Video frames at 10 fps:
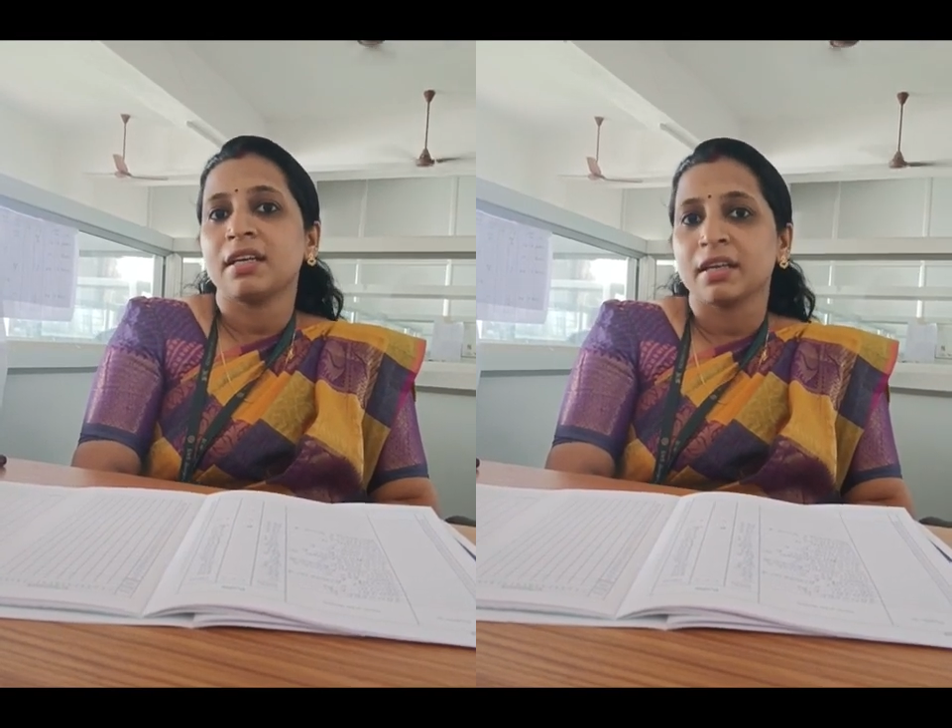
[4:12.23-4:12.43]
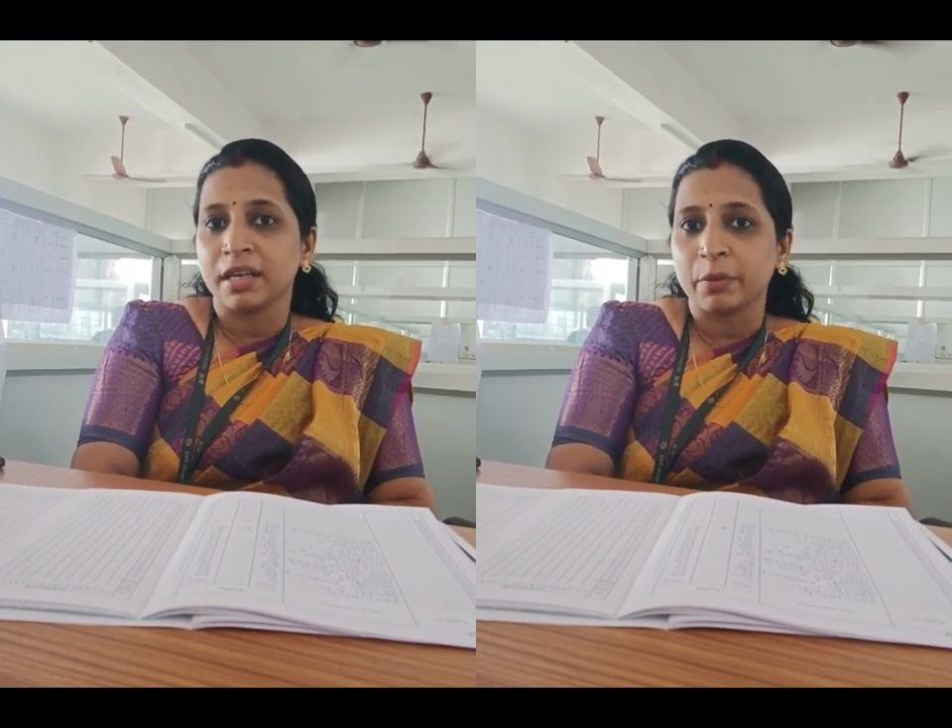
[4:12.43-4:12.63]

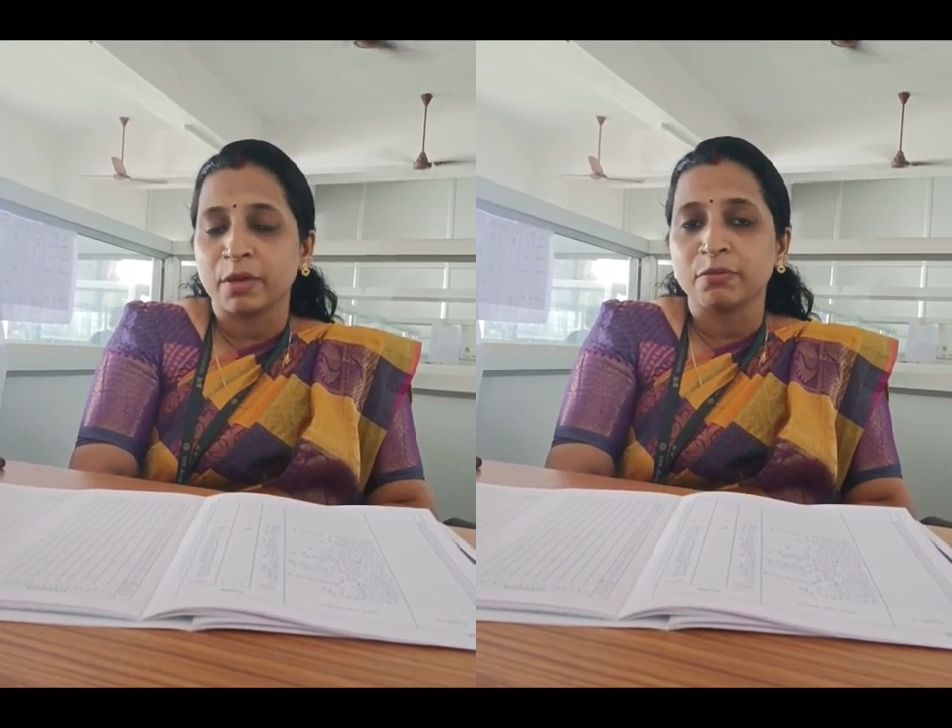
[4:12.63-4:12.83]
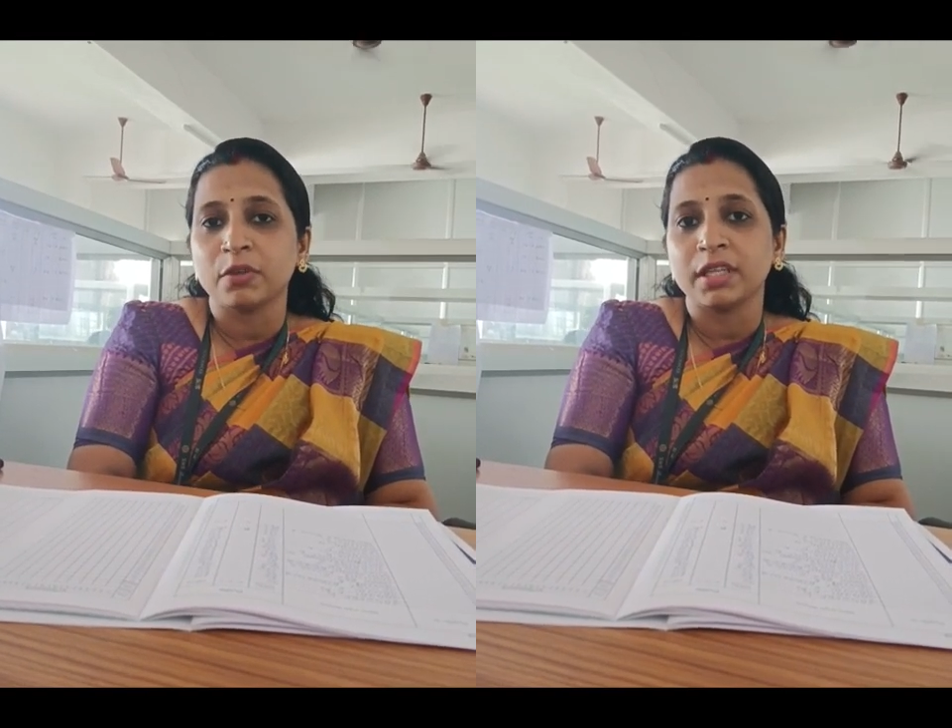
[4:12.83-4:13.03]
are
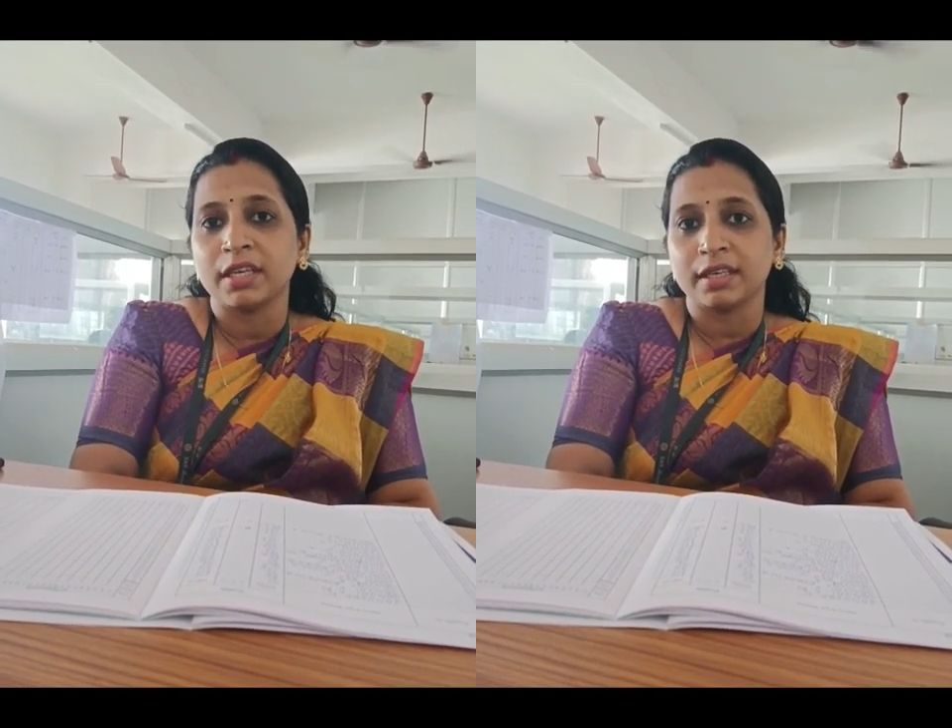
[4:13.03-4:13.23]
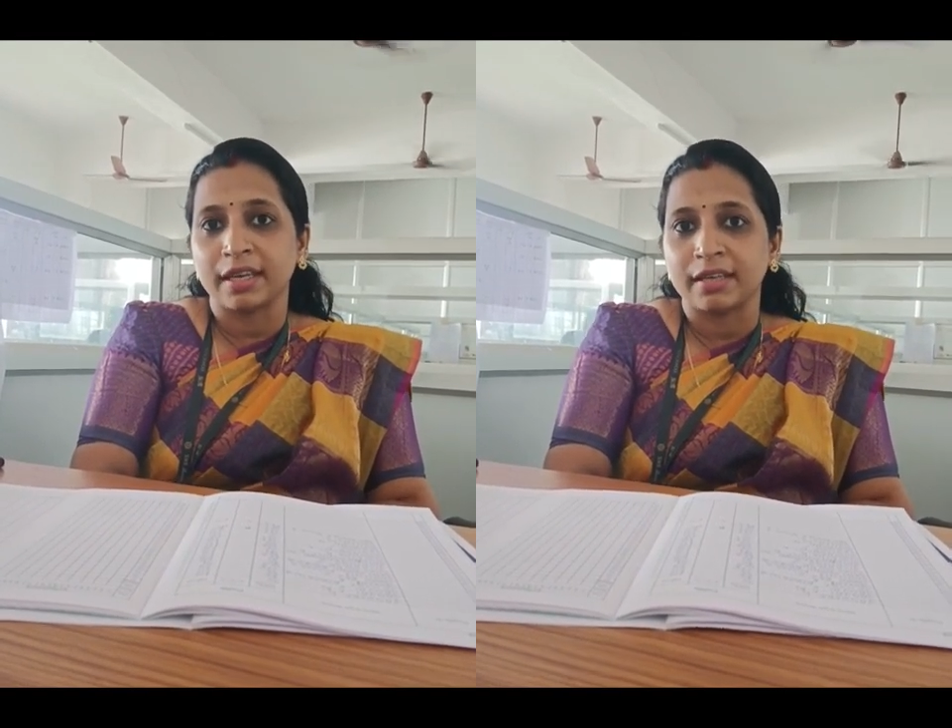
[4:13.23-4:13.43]
required for
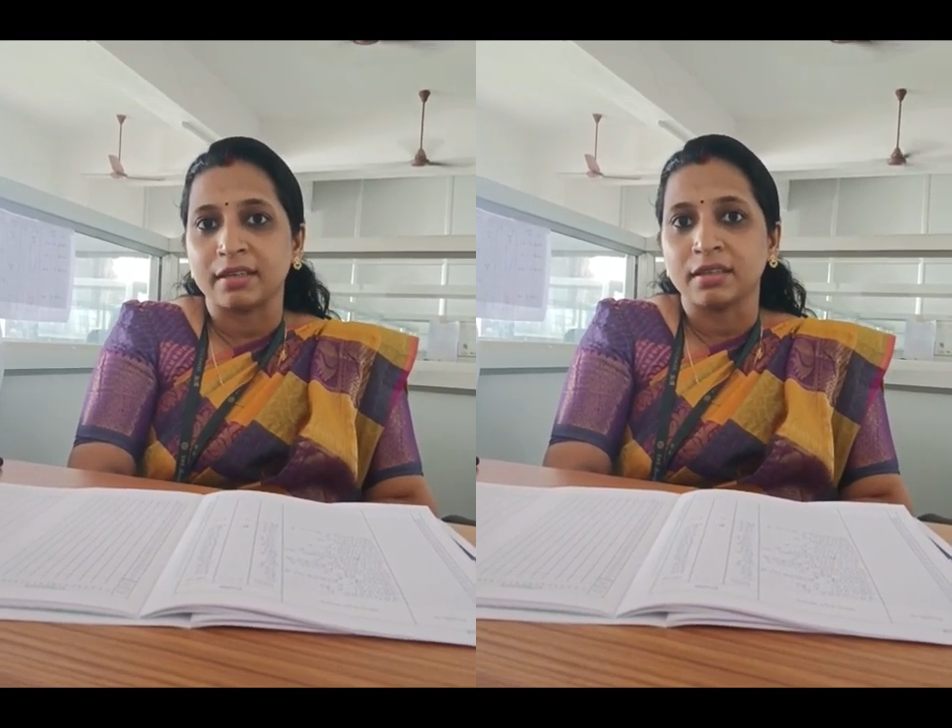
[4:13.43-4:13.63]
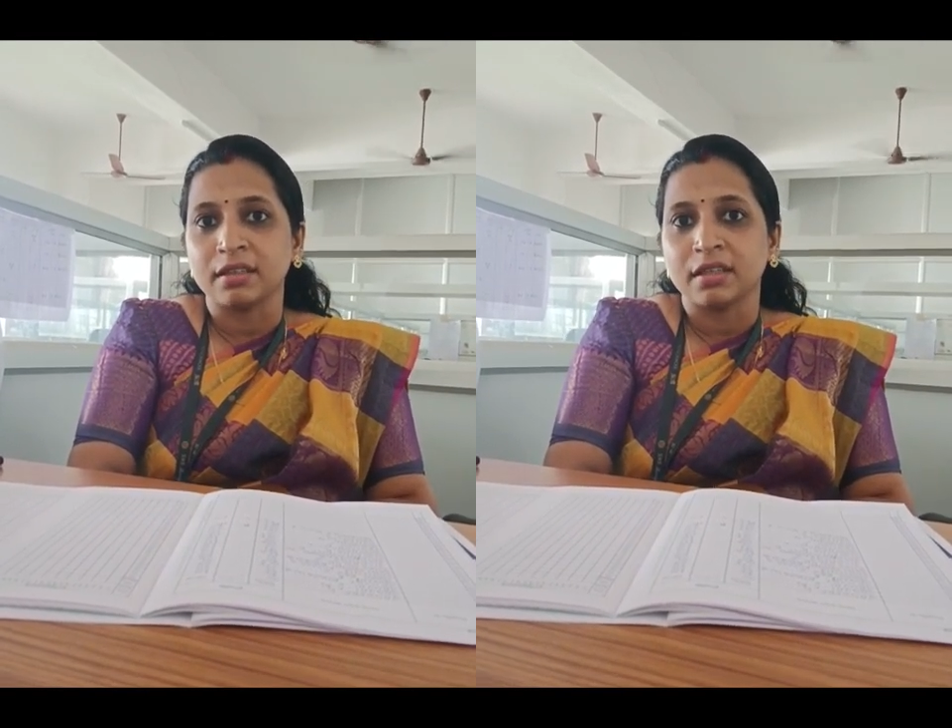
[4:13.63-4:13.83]
their
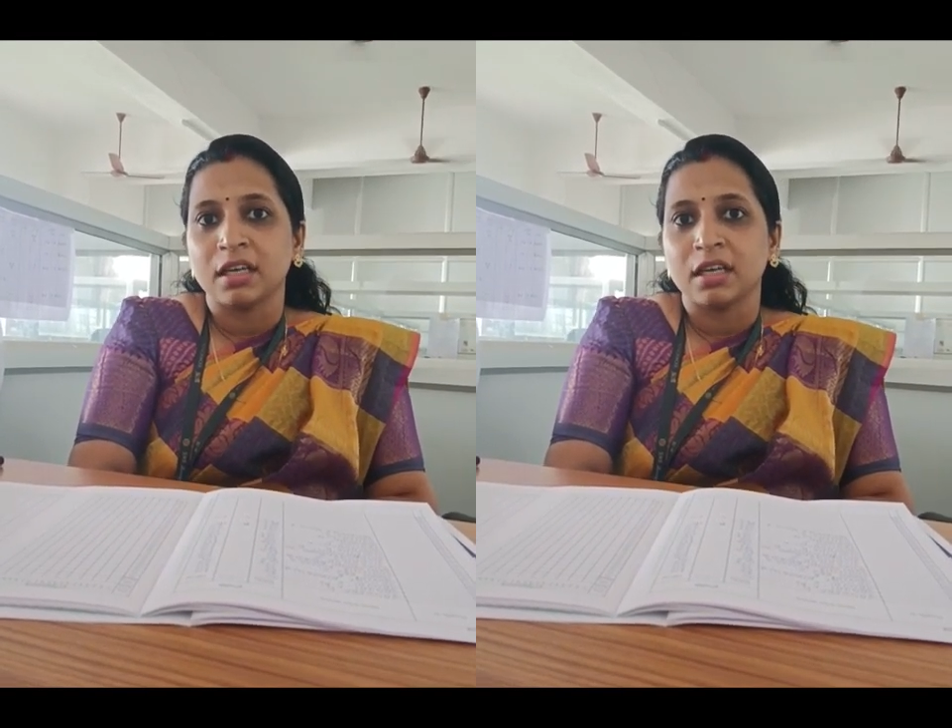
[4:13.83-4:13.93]
career,